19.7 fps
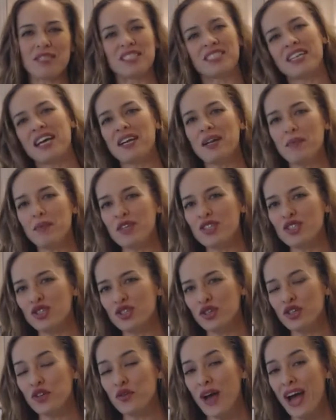and tonight I'm going to
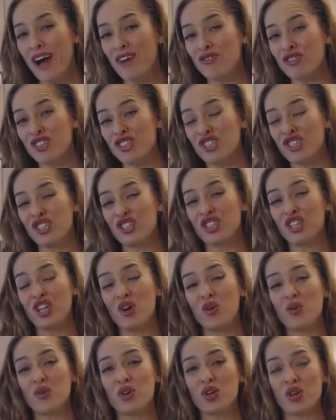show you how to
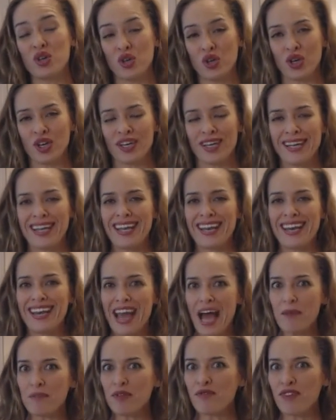slow cook
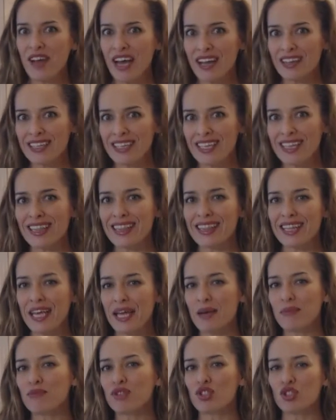Napa Valley
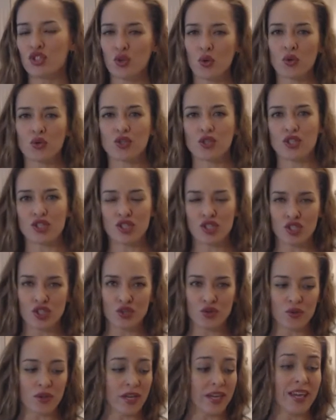lamb shoulder
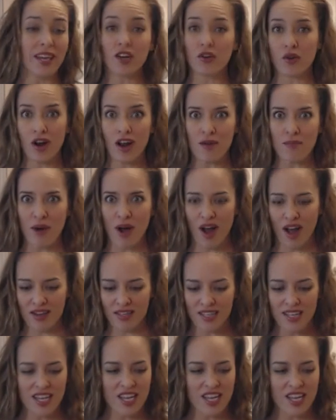stew in a crock pot.